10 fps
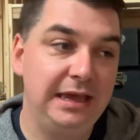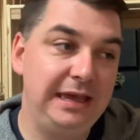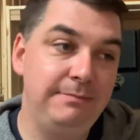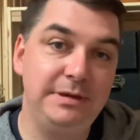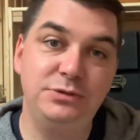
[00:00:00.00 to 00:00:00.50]

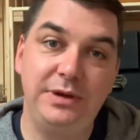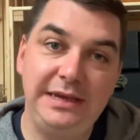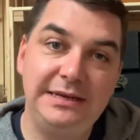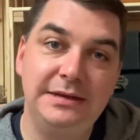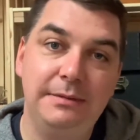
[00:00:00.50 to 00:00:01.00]
in
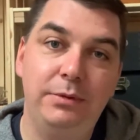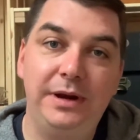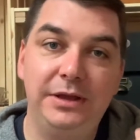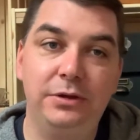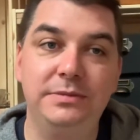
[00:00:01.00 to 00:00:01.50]
between, but when
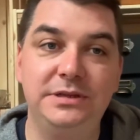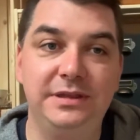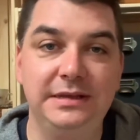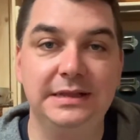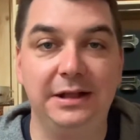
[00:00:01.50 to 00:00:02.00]
it comes to
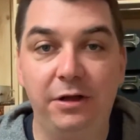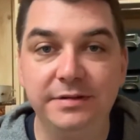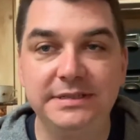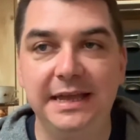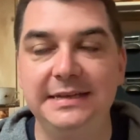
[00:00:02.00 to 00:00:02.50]
things like
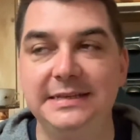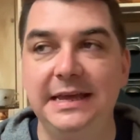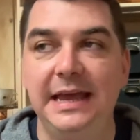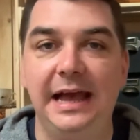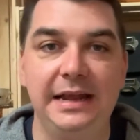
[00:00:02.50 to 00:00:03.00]
Ofsted
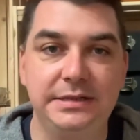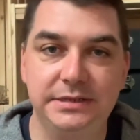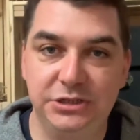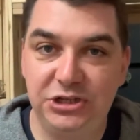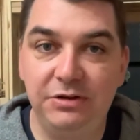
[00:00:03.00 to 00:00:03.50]
and
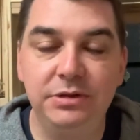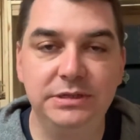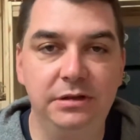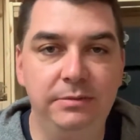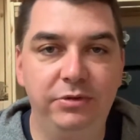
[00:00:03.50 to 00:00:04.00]
general
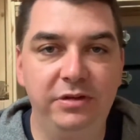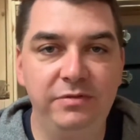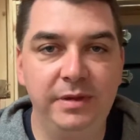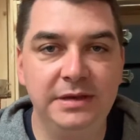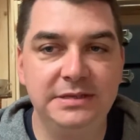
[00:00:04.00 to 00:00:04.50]
skill
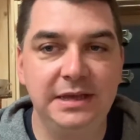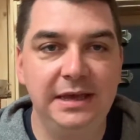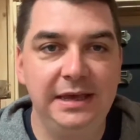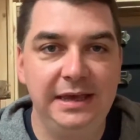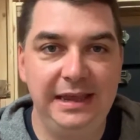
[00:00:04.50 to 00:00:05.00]
improvement,
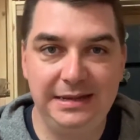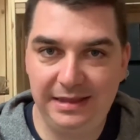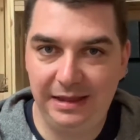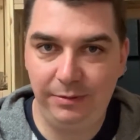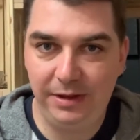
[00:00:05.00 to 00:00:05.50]
it's
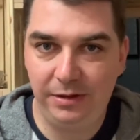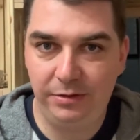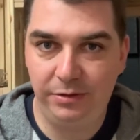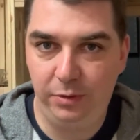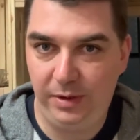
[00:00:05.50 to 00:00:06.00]
their way or
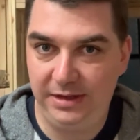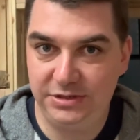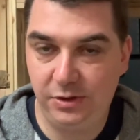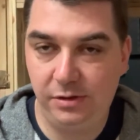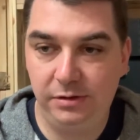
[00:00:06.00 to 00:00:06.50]
no way at
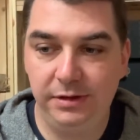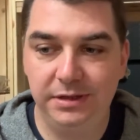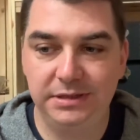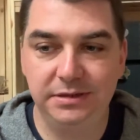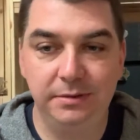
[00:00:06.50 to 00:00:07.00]
all,
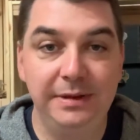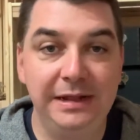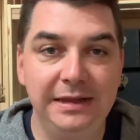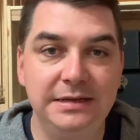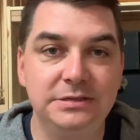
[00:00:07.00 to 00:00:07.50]
so the
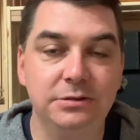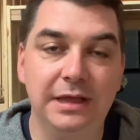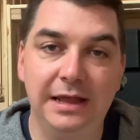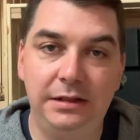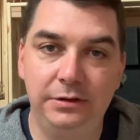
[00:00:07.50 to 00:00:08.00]
middle leaders don't
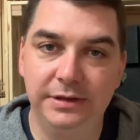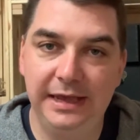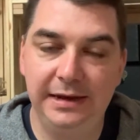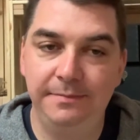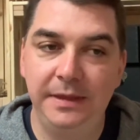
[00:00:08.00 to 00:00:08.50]
get a look
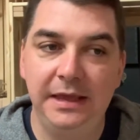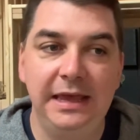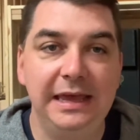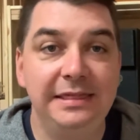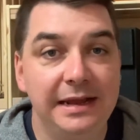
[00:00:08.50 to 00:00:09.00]
in.
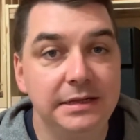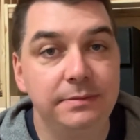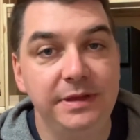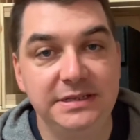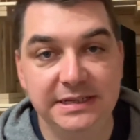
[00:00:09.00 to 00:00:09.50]
That's
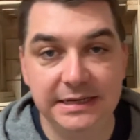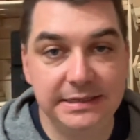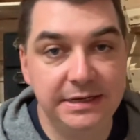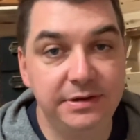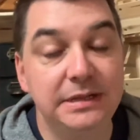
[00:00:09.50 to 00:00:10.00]
something to
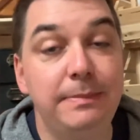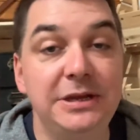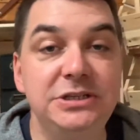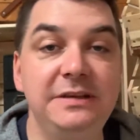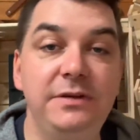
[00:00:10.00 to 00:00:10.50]
consider,
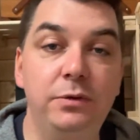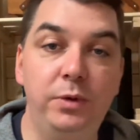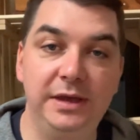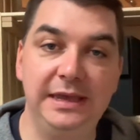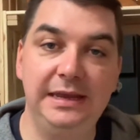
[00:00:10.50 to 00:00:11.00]
especially if you're
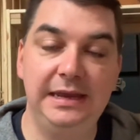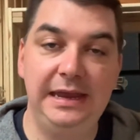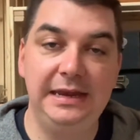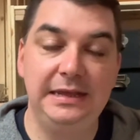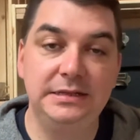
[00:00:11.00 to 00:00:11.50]
working
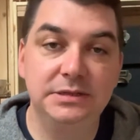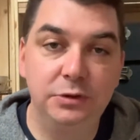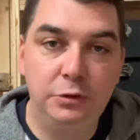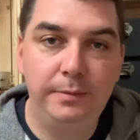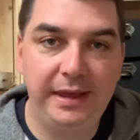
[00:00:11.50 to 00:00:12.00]
in a
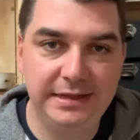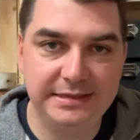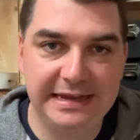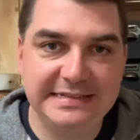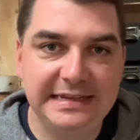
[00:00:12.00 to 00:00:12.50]
school-based
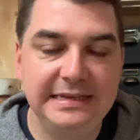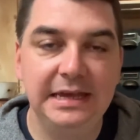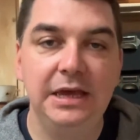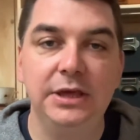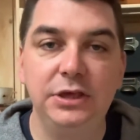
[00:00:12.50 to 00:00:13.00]
setting.
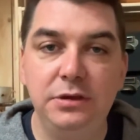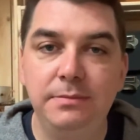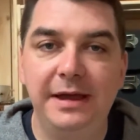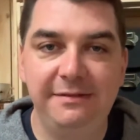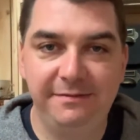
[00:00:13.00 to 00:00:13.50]
You
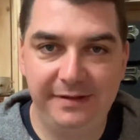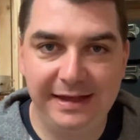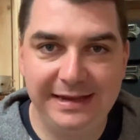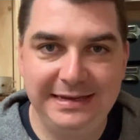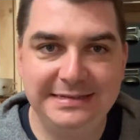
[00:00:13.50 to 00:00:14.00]
might
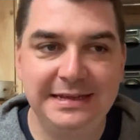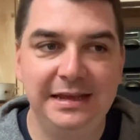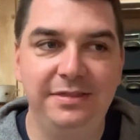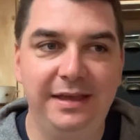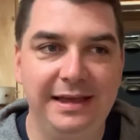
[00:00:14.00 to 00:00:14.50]
find
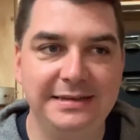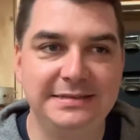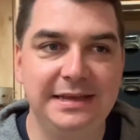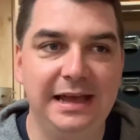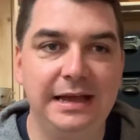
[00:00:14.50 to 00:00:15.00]
that
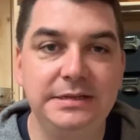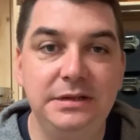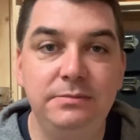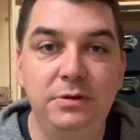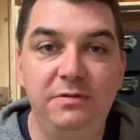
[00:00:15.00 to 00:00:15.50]
as
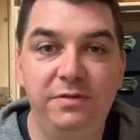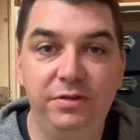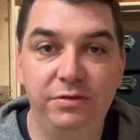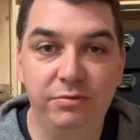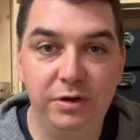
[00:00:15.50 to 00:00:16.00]
you move
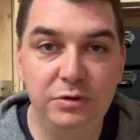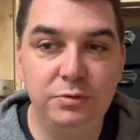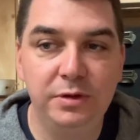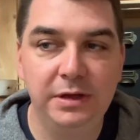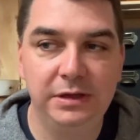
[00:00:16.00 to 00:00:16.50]
through
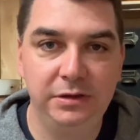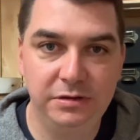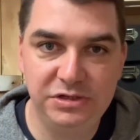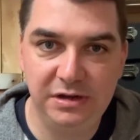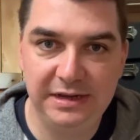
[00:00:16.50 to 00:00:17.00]
your
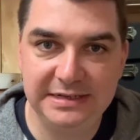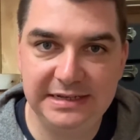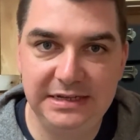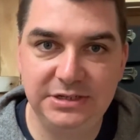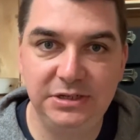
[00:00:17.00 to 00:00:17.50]
journey in
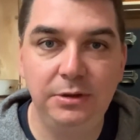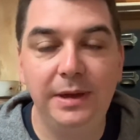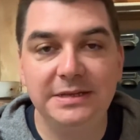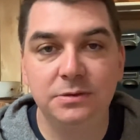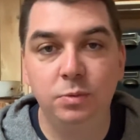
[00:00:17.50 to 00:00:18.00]
teaching, you
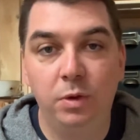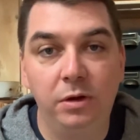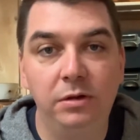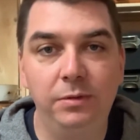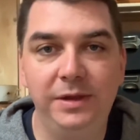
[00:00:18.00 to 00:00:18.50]
hit a
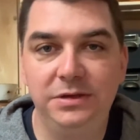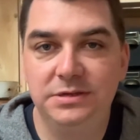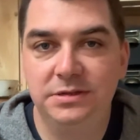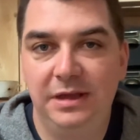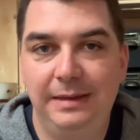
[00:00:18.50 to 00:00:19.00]
wall where you're
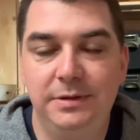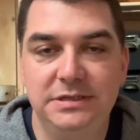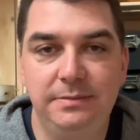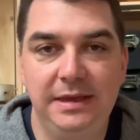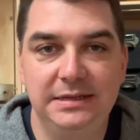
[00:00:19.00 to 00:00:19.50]
just not able to
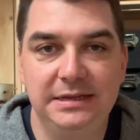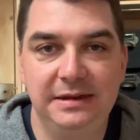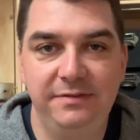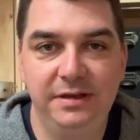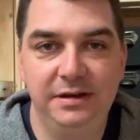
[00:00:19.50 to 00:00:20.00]
make
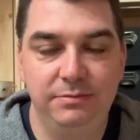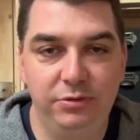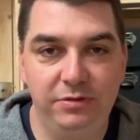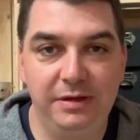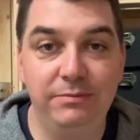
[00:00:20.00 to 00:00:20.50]
significant
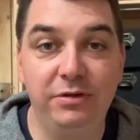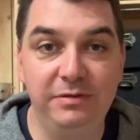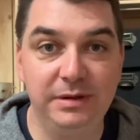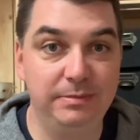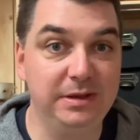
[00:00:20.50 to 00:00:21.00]

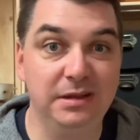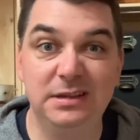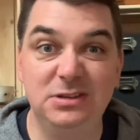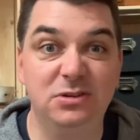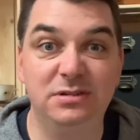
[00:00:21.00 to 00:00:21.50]
improvements because they
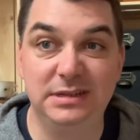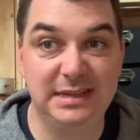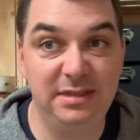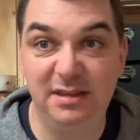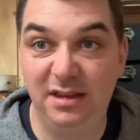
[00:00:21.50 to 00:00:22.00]
don't
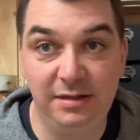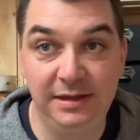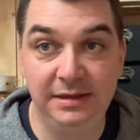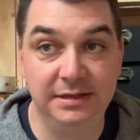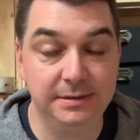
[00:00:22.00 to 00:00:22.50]
understand the early
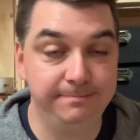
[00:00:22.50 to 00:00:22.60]
years.